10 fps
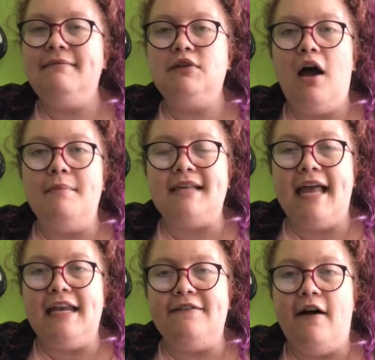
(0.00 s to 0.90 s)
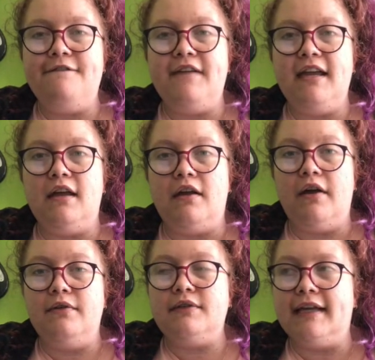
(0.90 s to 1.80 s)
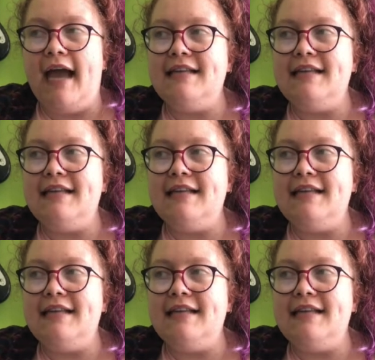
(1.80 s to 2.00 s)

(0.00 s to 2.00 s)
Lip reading: time as any of our finger notes, okay?